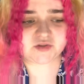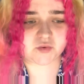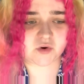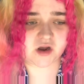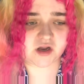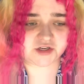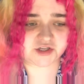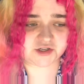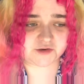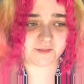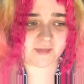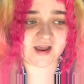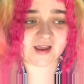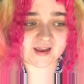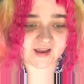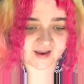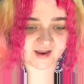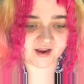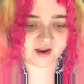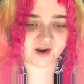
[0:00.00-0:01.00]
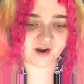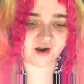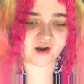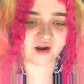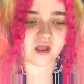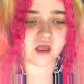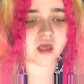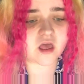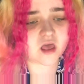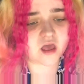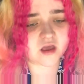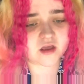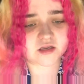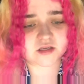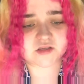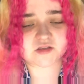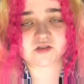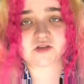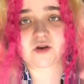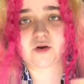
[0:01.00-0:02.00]
wash my hair,
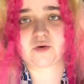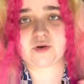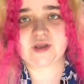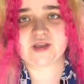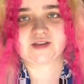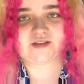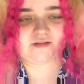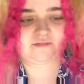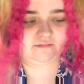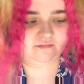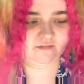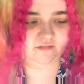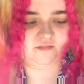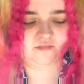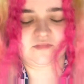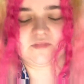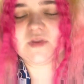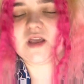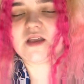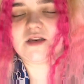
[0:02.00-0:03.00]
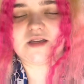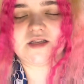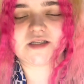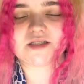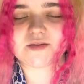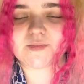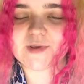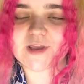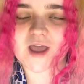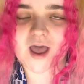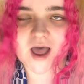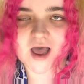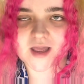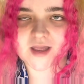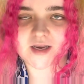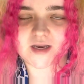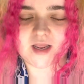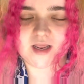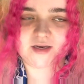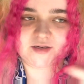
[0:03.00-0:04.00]
so it, it needs to be
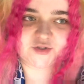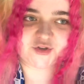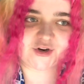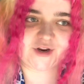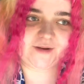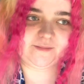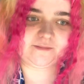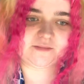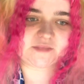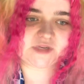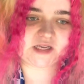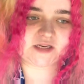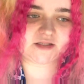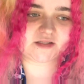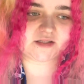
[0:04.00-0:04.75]
cut and trimmed and